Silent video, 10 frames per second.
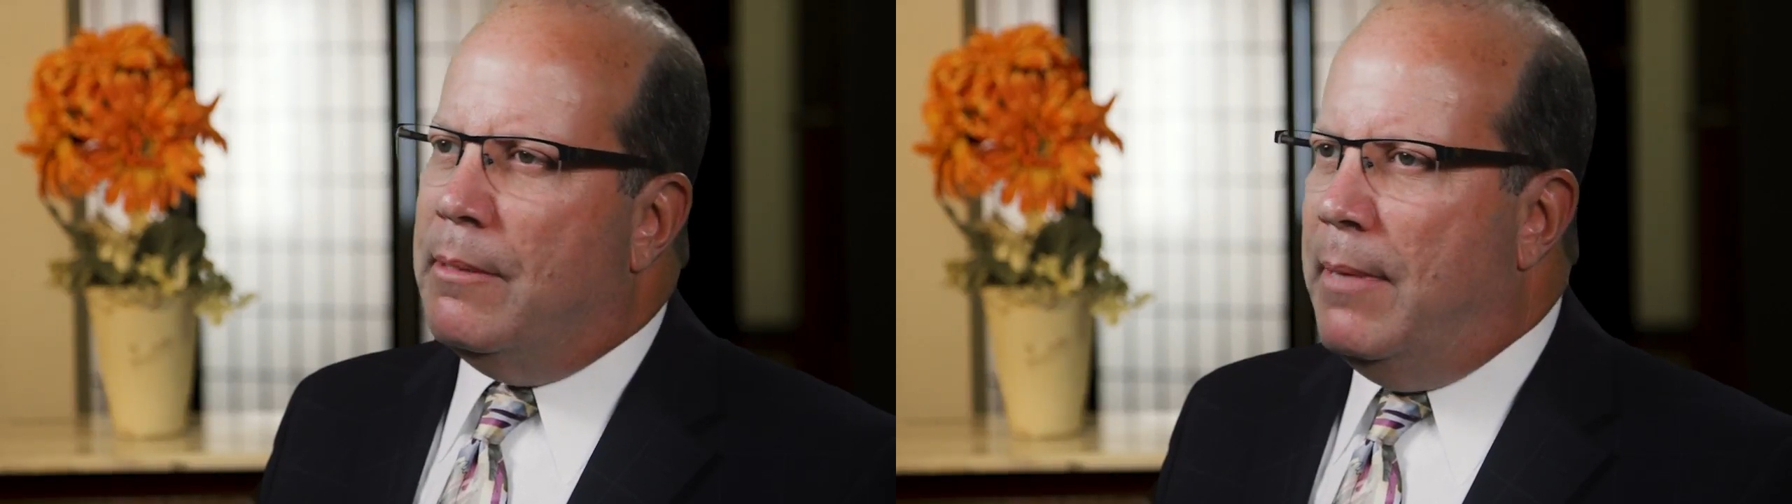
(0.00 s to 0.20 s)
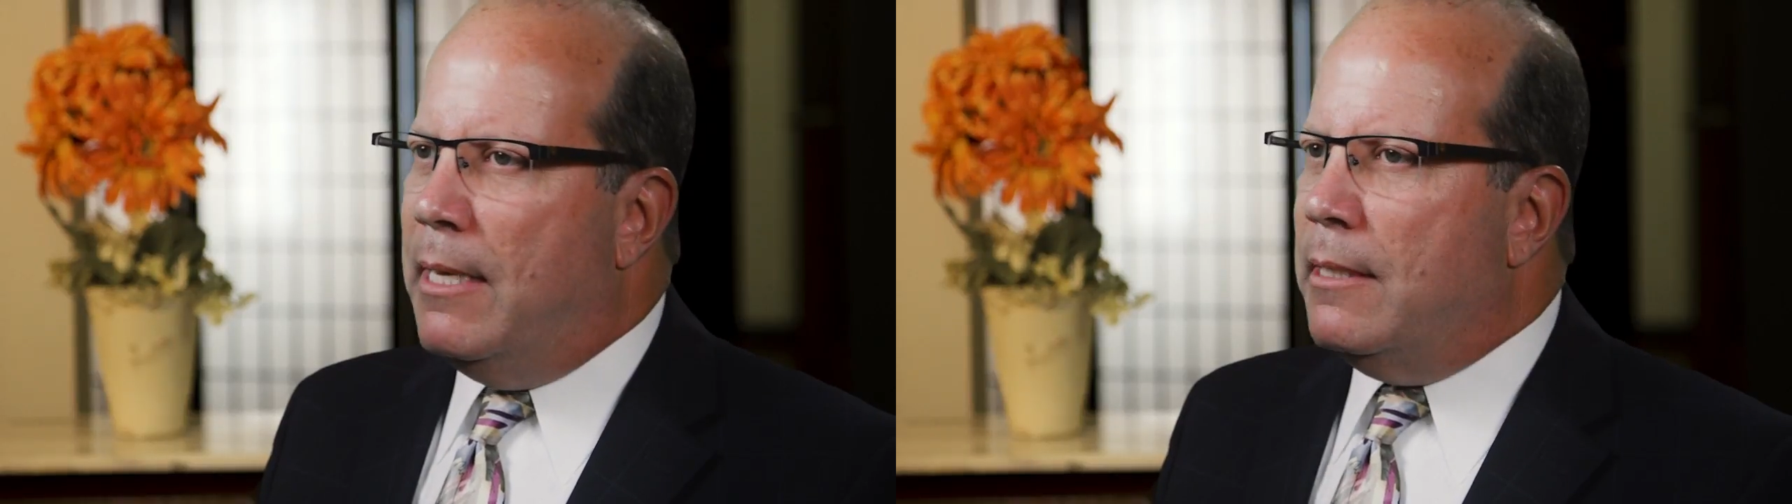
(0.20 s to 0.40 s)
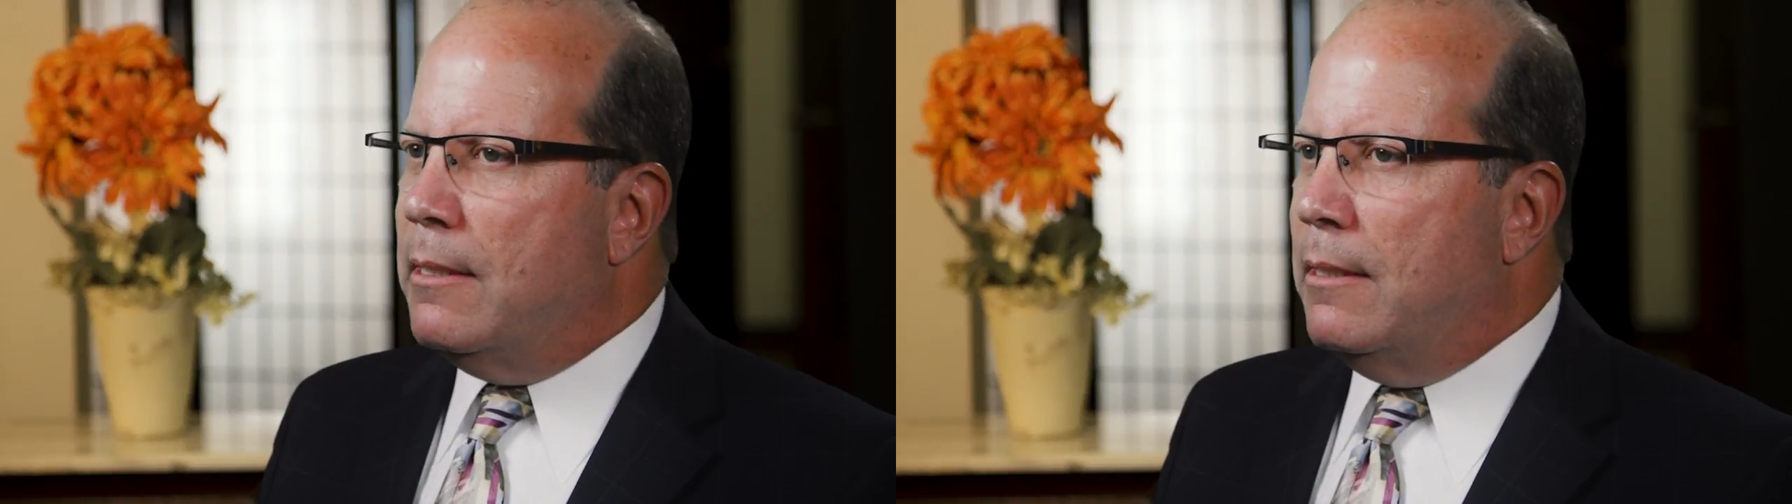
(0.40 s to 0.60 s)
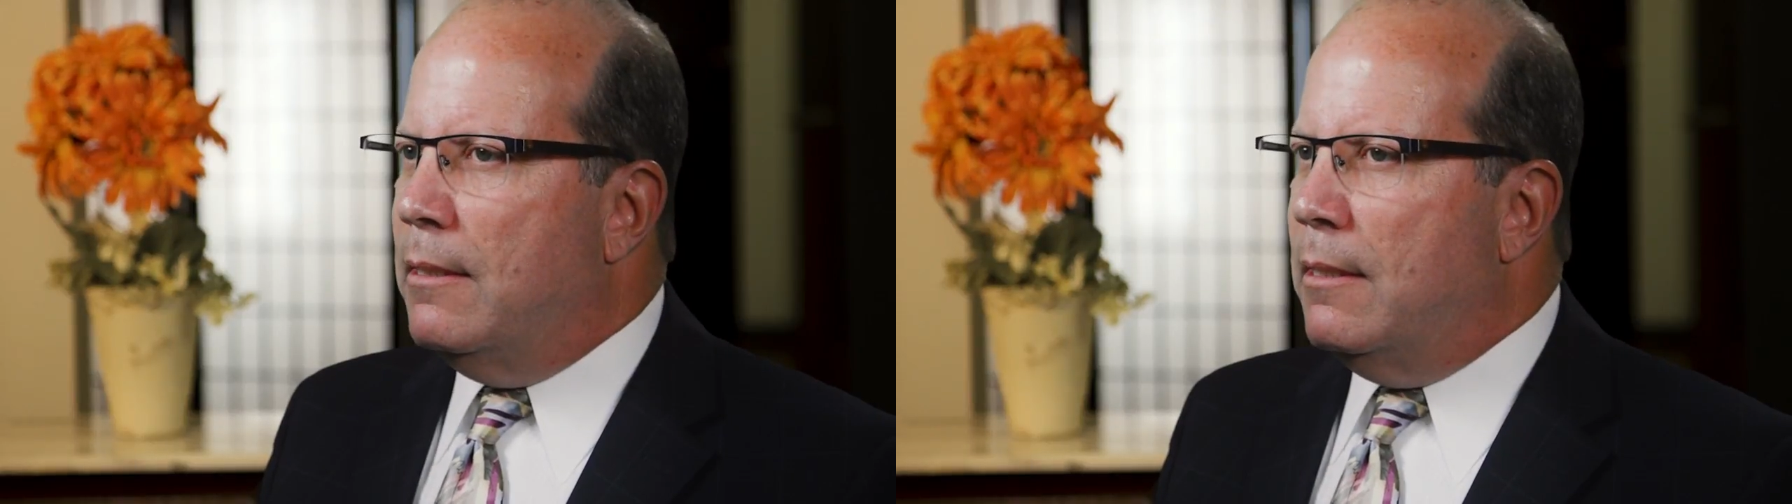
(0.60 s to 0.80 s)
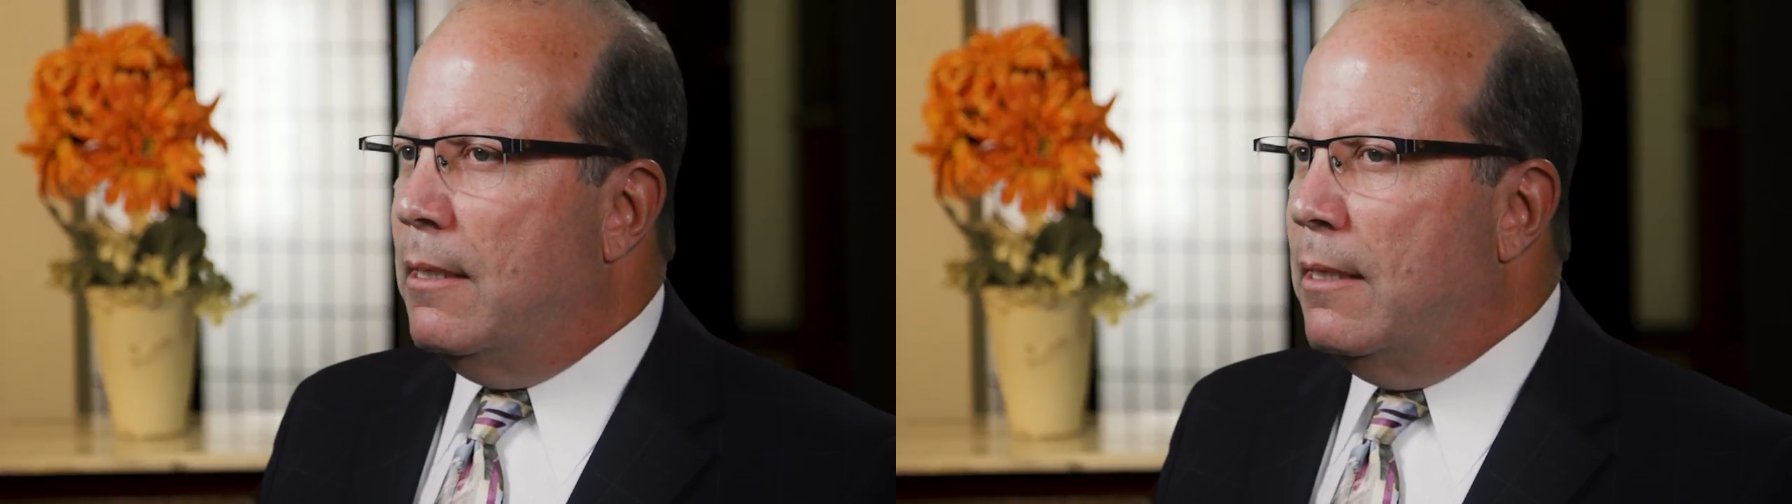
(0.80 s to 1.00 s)
to
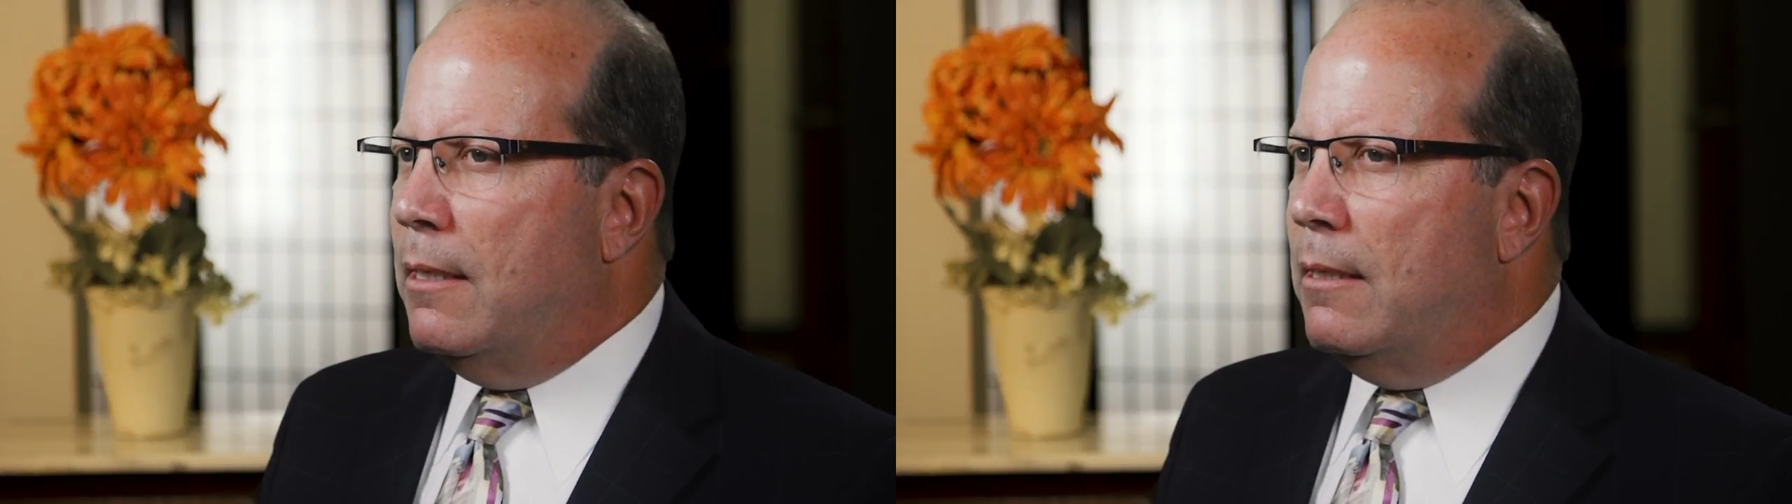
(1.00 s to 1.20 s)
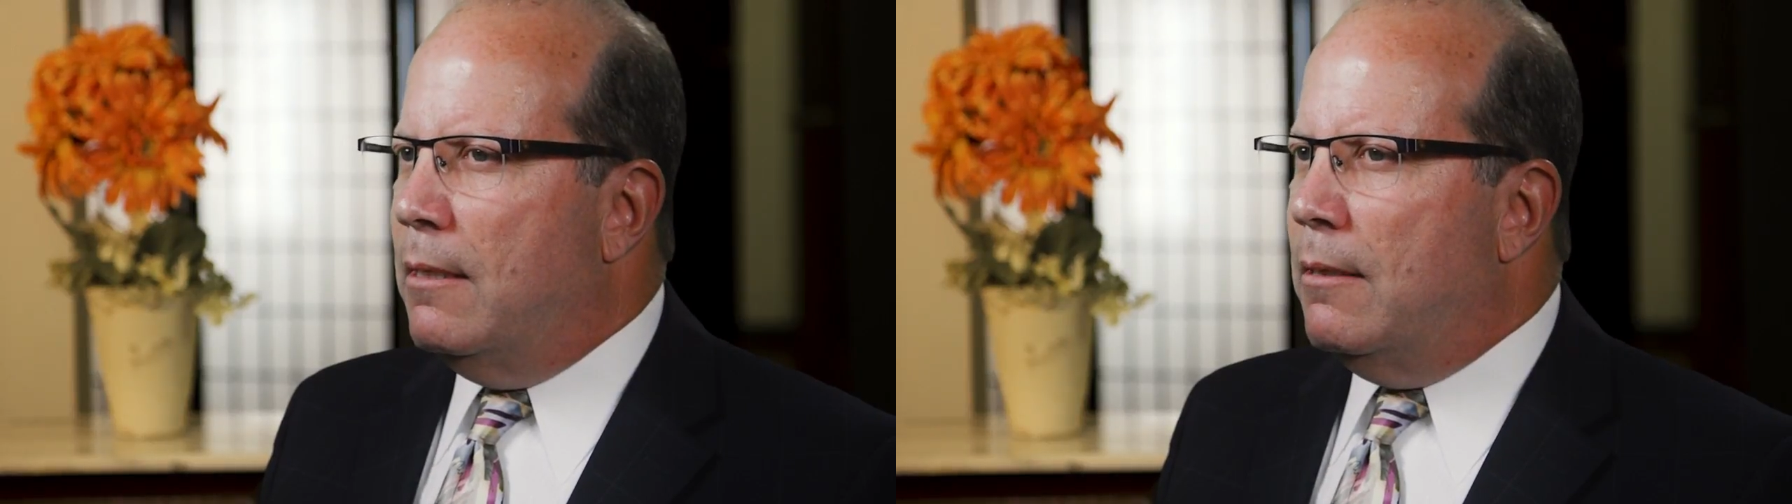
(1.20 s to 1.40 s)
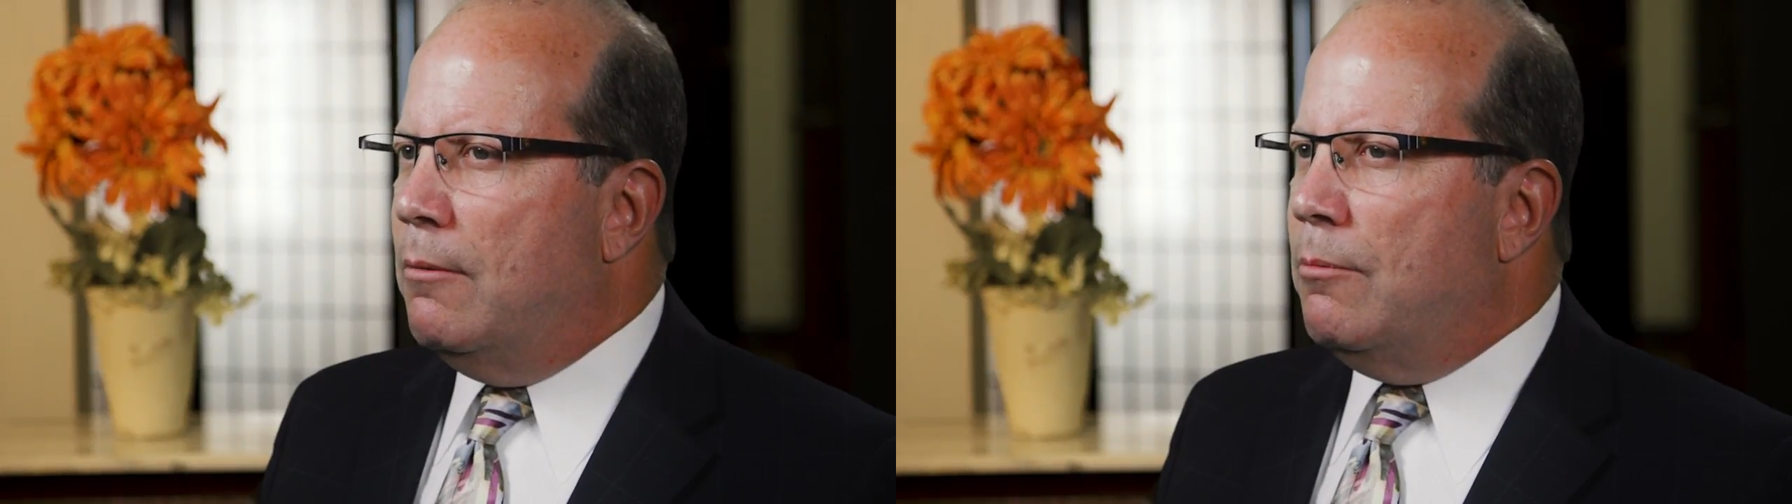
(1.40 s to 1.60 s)
medicine uh,